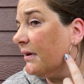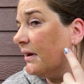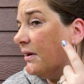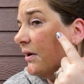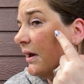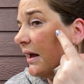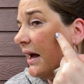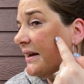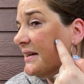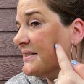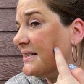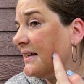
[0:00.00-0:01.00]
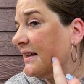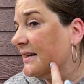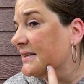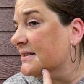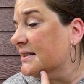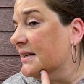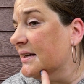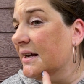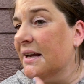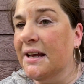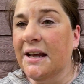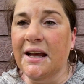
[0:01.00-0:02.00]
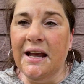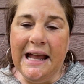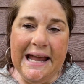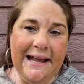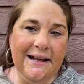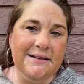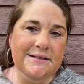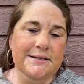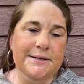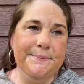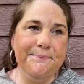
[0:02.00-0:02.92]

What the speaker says: You can kind of see this. And